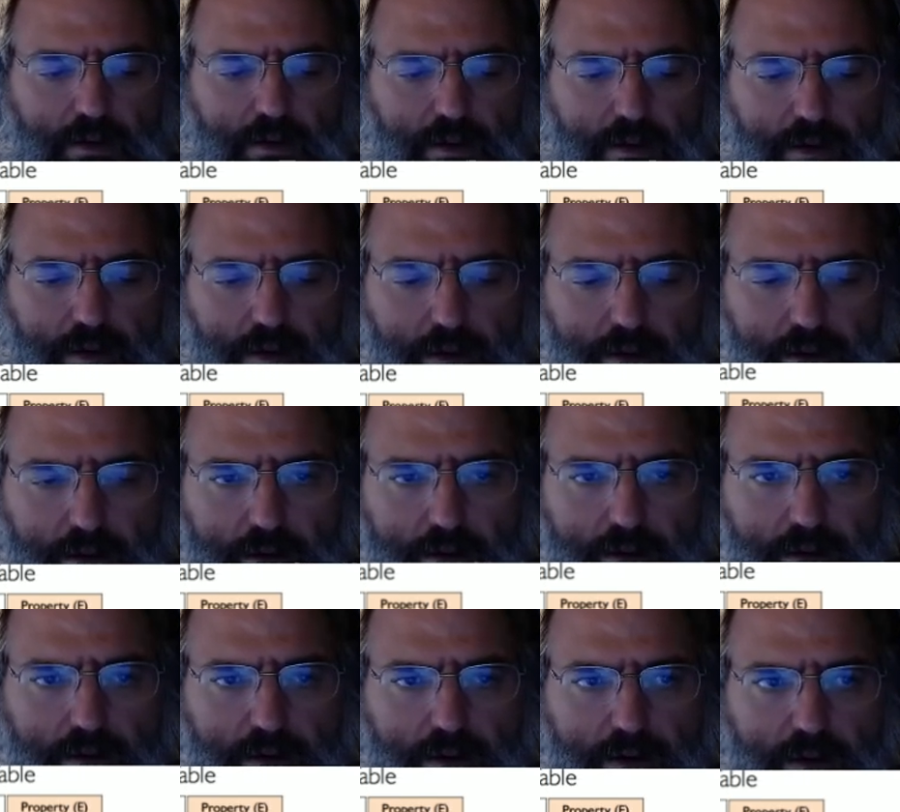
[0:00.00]

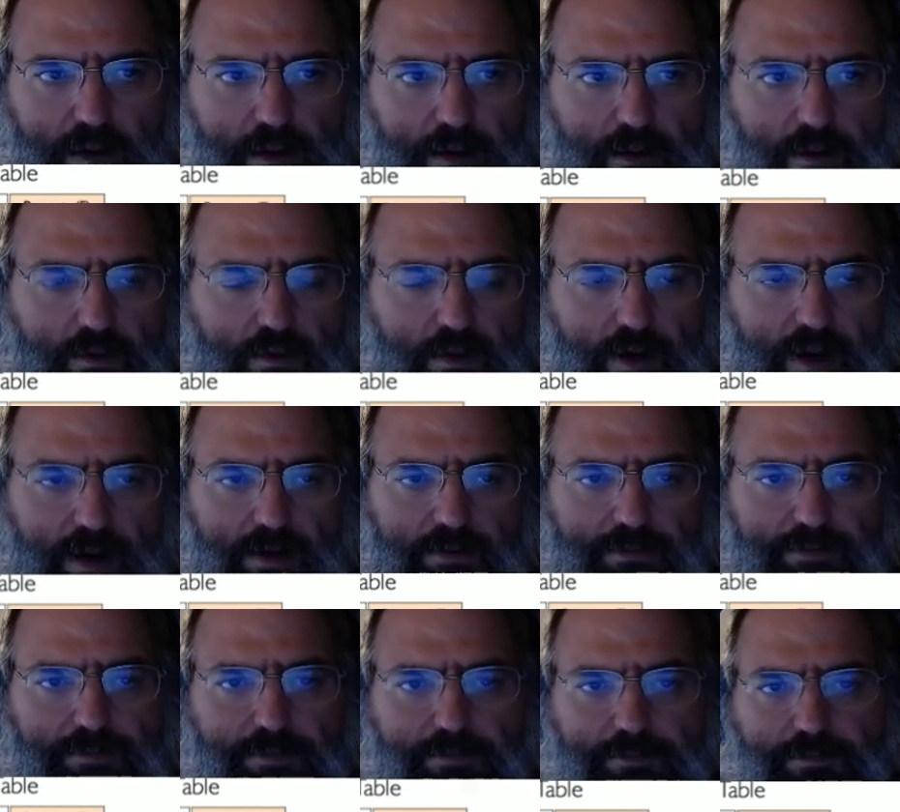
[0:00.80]
a graph
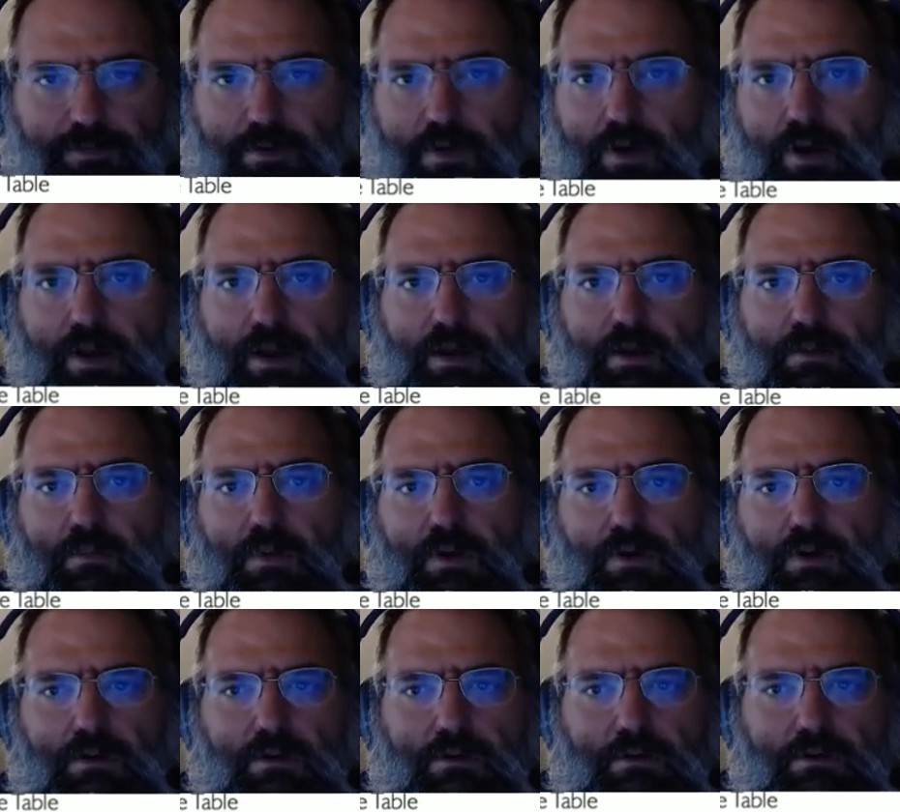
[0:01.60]
frame,
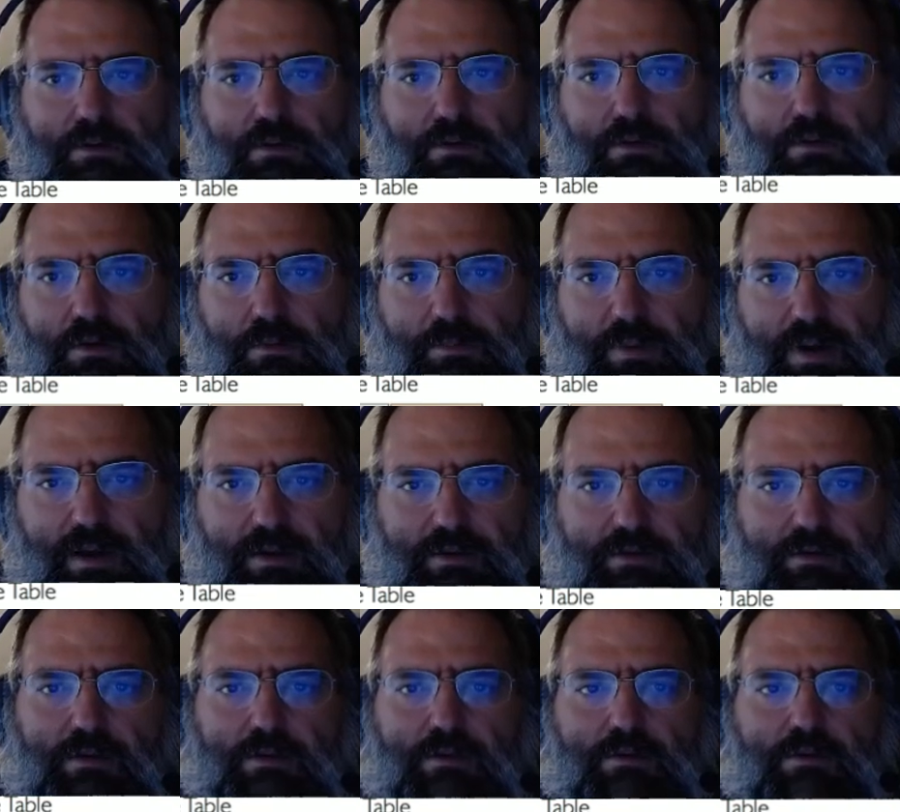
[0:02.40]
you essentially
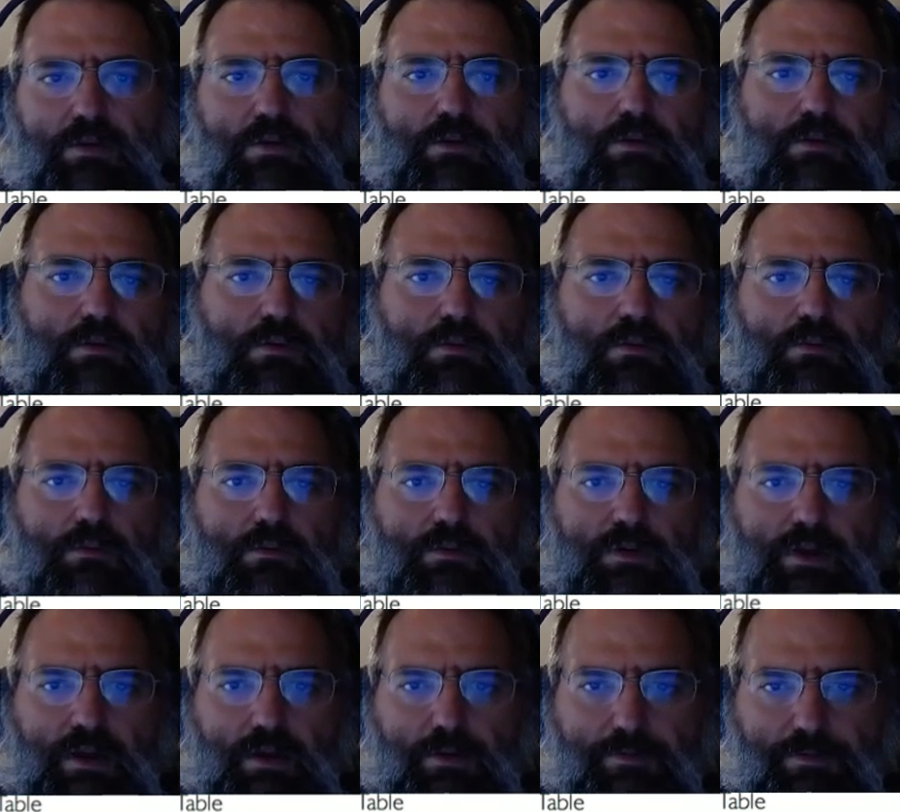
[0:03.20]
pass in two
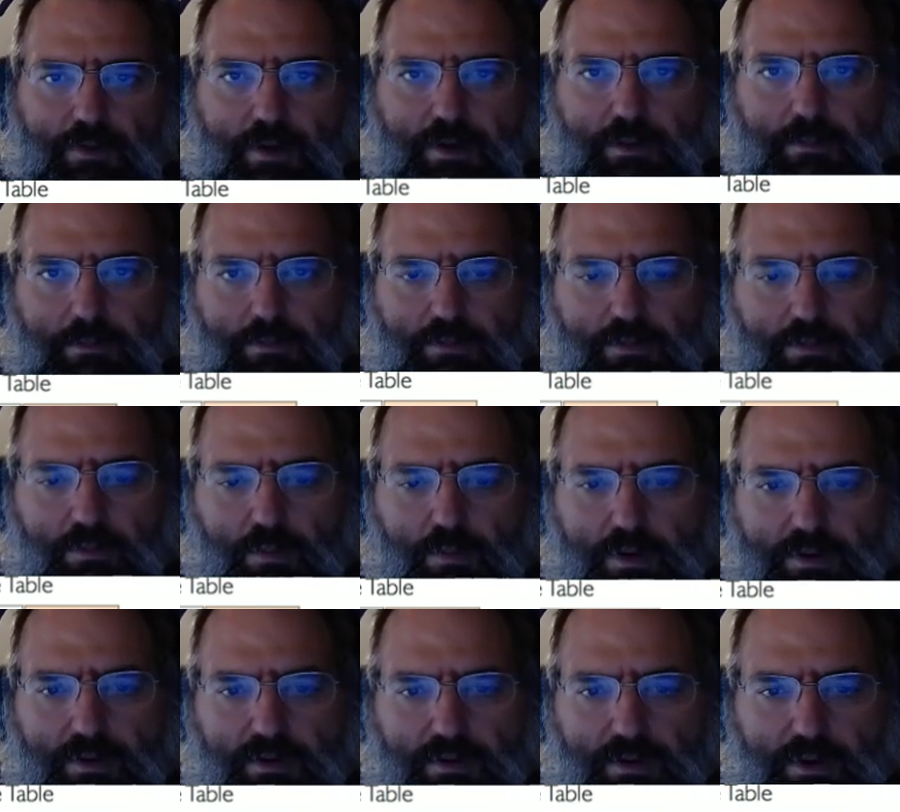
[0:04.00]
data frames,
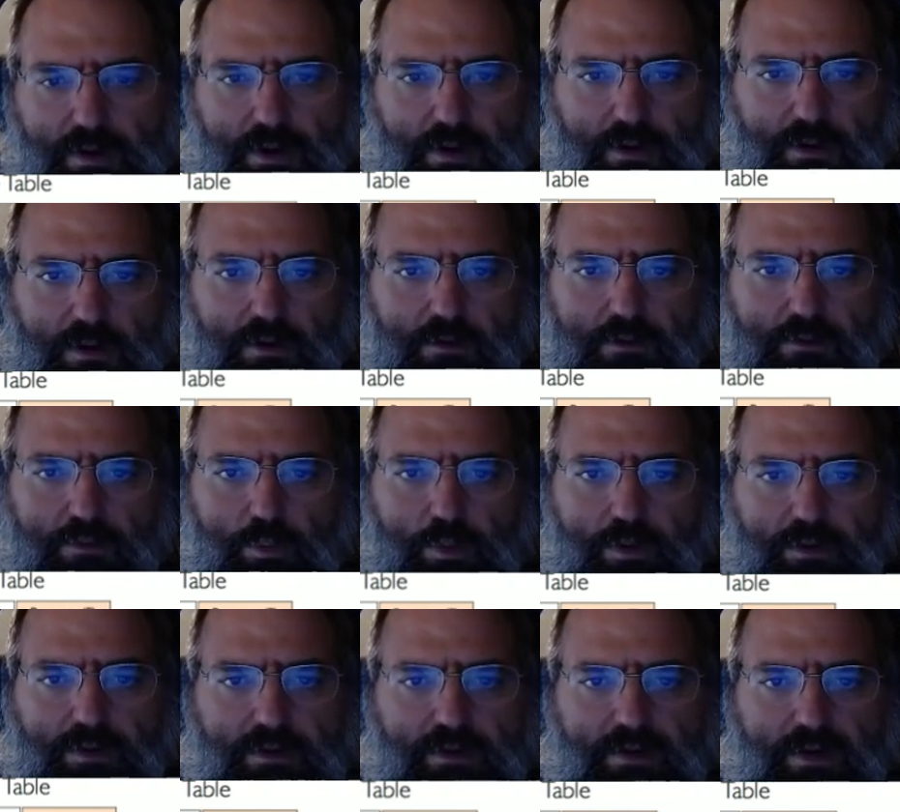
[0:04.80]
one containing nodes,
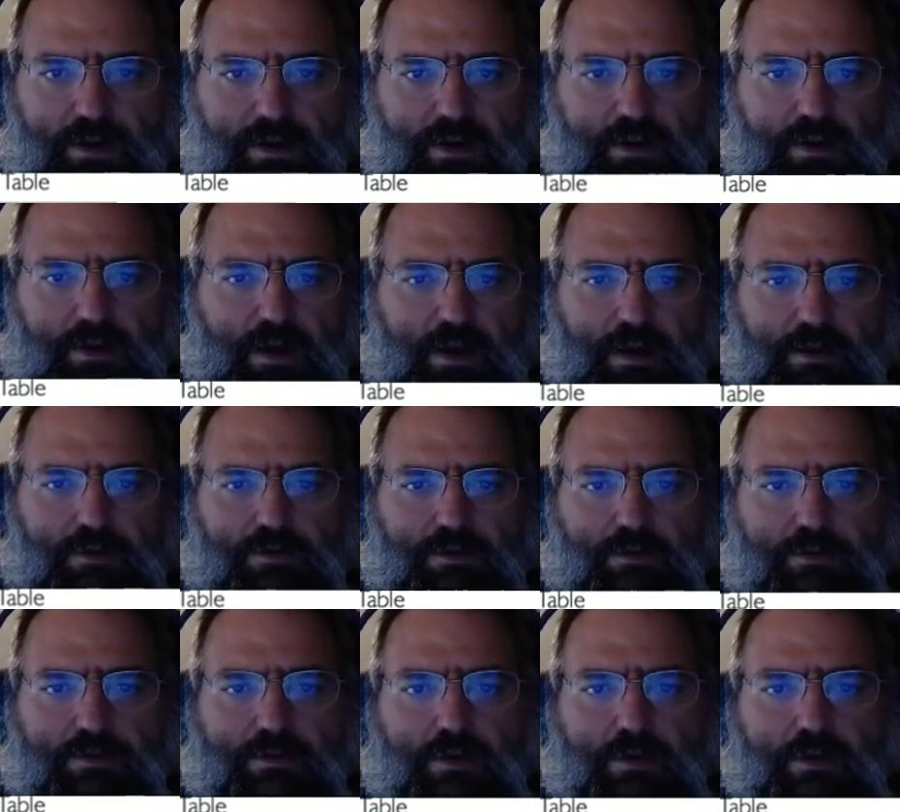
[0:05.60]
one containing edges,